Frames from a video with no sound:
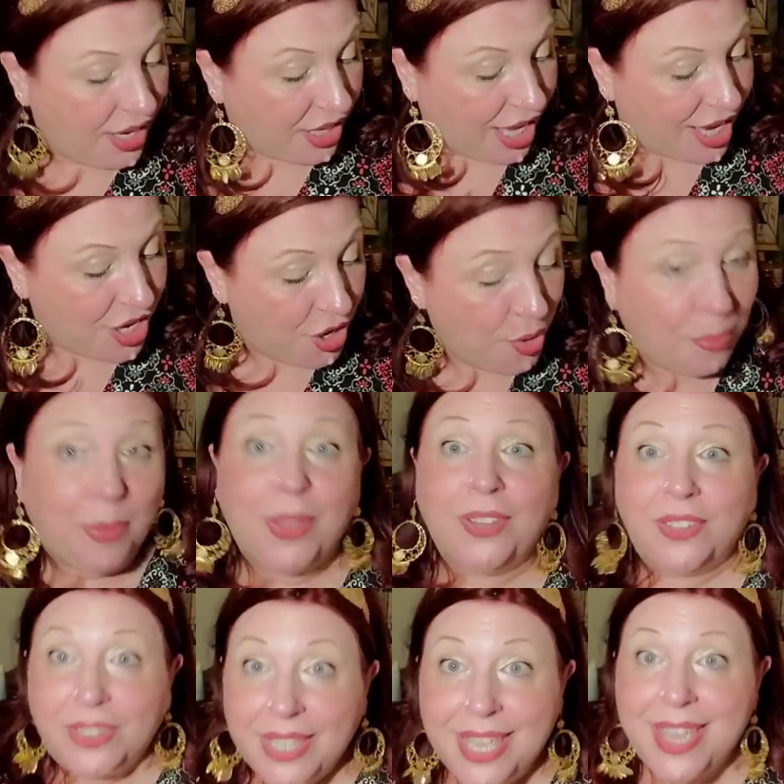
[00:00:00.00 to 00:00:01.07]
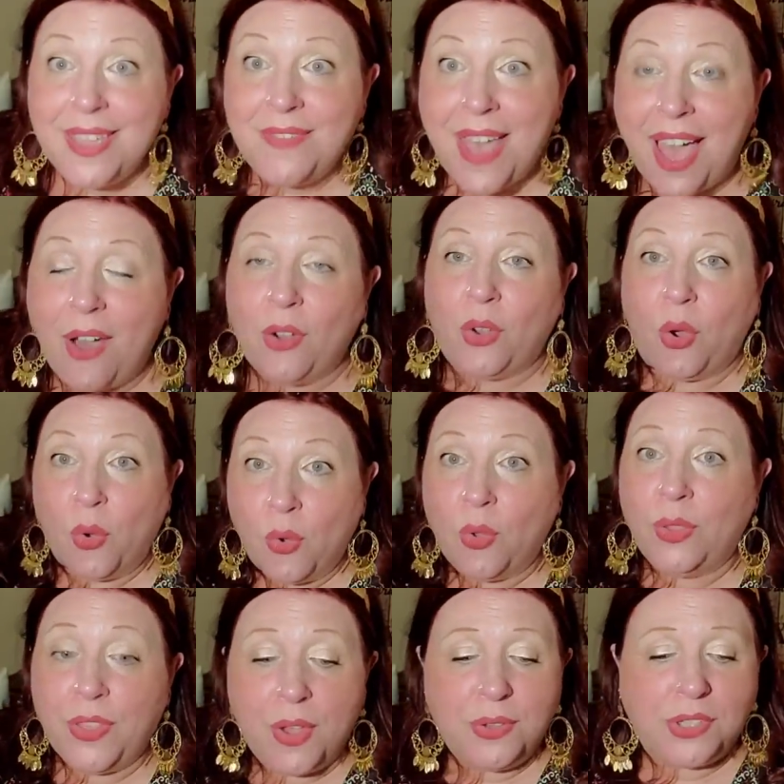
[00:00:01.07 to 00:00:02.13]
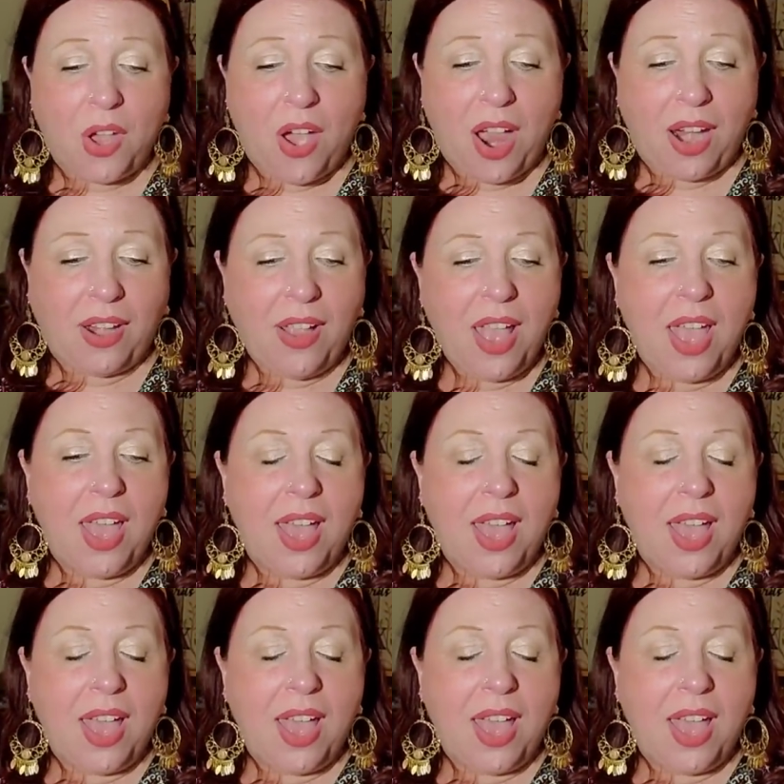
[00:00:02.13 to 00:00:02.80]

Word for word: Can you believe how cool those are?